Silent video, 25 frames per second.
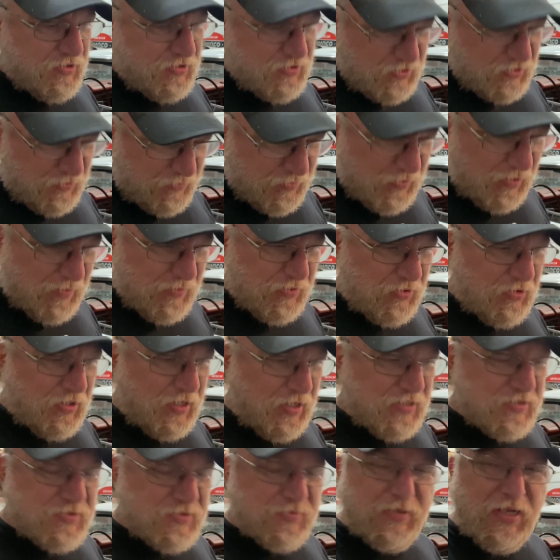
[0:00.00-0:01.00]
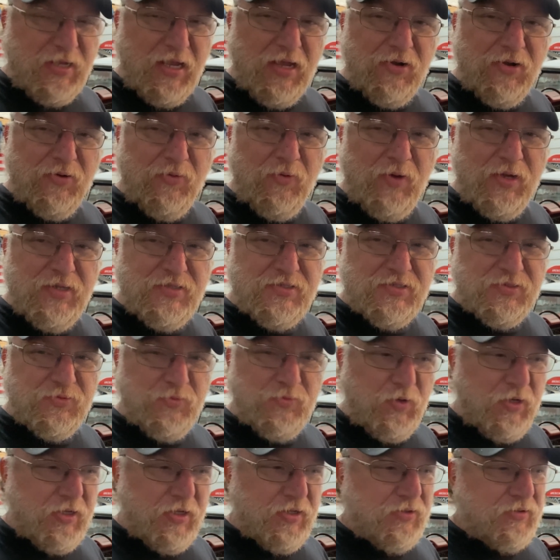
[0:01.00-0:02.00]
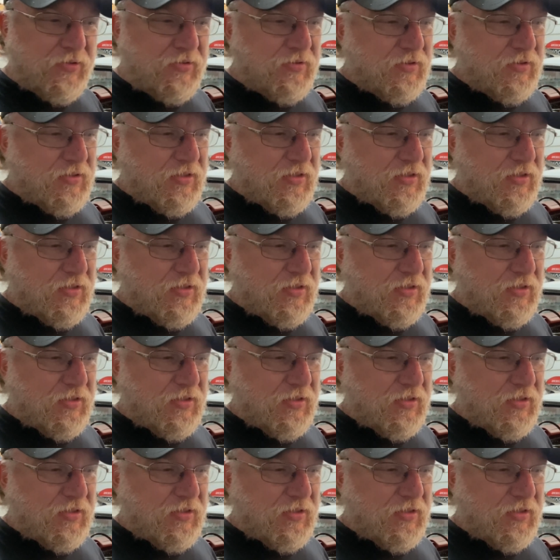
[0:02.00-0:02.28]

We're probably going to add some counterweights as well.